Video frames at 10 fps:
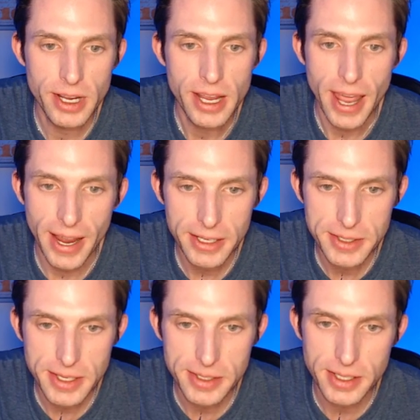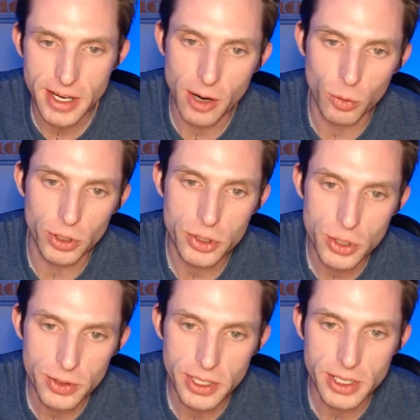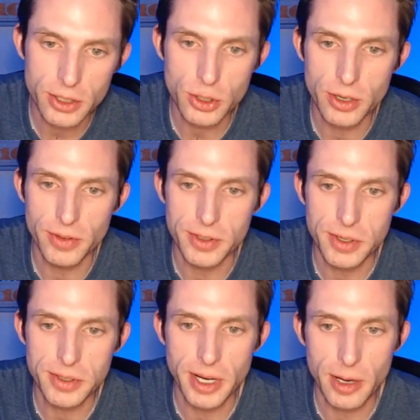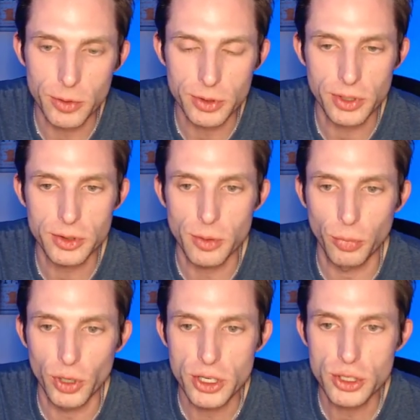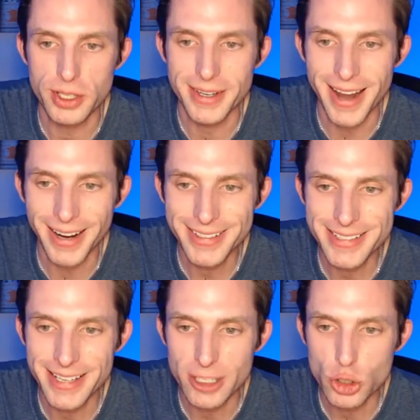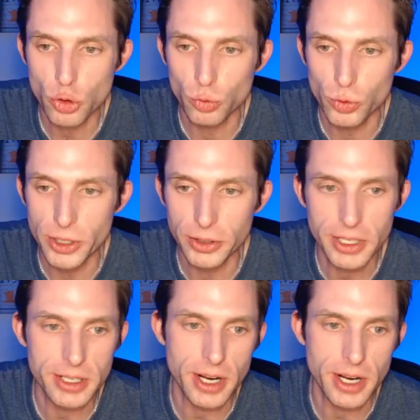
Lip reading: XDC network to the initiative as this enables us to bridge the $19 trillion